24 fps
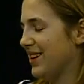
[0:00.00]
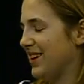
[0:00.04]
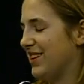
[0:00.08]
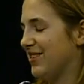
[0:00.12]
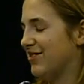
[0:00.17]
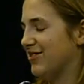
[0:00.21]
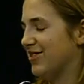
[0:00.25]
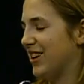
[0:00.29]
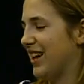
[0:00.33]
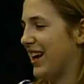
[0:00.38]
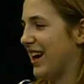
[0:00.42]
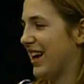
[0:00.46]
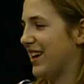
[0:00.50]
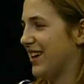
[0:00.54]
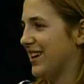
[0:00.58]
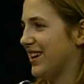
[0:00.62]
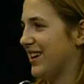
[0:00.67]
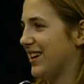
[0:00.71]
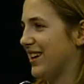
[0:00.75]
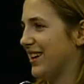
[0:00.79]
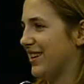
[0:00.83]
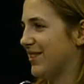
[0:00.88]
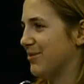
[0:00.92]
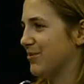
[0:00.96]

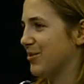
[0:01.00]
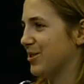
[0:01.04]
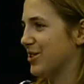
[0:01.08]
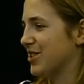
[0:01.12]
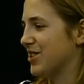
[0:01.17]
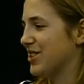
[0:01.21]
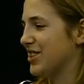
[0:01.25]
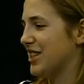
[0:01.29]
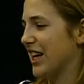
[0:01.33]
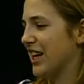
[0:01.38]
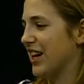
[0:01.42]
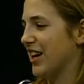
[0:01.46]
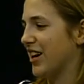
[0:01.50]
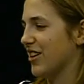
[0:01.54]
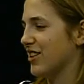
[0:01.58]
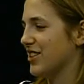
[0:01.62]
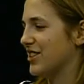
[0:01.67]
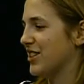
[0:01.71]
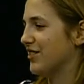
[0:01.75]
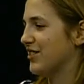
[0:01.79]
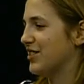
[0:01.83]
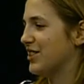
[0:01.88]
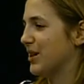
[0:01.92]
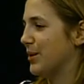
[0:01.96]
reality we're just digging
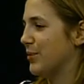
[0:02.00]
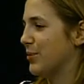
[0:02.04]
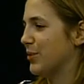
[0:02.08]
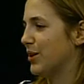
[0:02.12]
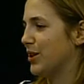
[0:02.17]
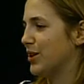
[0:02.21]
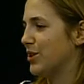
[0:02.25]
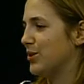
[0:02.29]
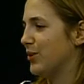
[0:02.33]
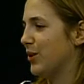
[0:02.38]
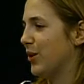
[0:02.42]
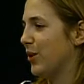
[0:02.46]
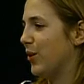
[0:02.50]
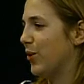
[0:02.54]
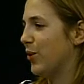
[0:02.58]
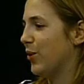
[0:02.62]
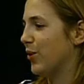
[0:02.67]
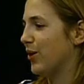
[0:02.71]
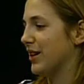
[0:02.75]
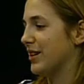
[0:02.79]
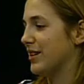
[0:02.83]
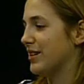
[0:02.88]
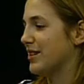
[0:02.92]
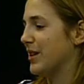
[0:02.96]
ourselves deeper into a
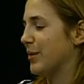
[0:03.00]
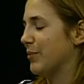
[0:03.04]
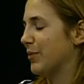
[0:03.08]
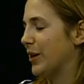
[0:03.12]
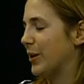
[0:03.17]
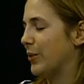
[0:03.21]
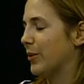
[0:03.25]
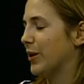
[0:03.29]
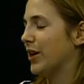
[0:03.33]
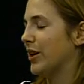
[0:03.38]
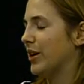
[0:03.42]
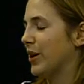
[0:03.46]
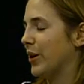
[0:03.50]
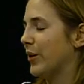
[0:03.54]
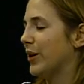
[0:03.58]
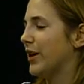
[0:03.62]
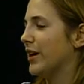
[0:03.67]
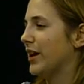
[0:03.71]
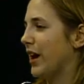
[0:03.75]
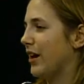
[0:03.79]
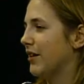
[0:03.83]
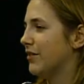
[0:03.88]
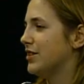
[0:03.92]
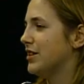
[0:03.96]
hole and it's something we're going
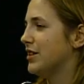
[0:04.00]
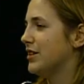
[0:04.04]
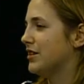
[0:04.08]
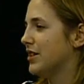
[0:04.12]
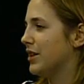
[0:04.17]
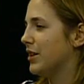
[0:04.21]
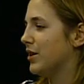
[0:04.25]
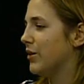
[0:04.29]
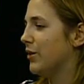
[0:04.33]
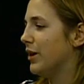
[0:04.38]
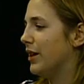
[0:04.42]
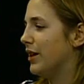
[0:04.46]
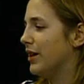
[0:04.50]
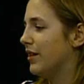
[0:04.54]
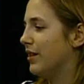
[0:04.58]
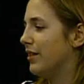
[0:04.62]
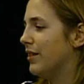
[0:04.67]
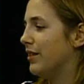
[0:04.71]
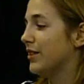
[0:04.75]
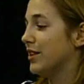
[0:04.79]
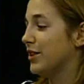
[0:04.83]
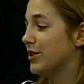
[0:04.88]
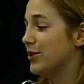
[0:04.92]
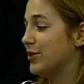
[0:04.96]
to have to deal with
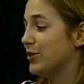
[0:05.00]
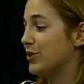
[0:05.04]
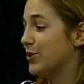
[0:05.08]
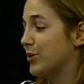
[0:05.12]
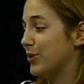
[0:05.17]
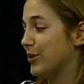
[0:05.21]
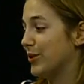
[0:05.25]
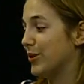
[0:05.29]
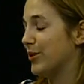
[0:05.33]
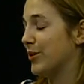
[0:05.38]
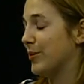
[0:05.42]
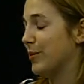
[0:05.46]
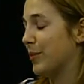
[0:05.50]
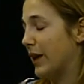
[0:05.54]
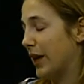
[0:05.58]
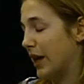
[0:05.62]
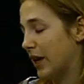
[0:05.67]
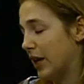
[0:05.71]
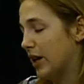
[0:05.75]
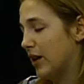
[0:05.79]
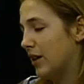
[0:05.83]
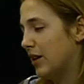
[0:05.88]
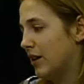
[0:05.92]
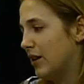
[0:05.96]
and the sooner the
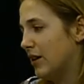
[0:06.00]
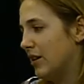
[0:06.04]
better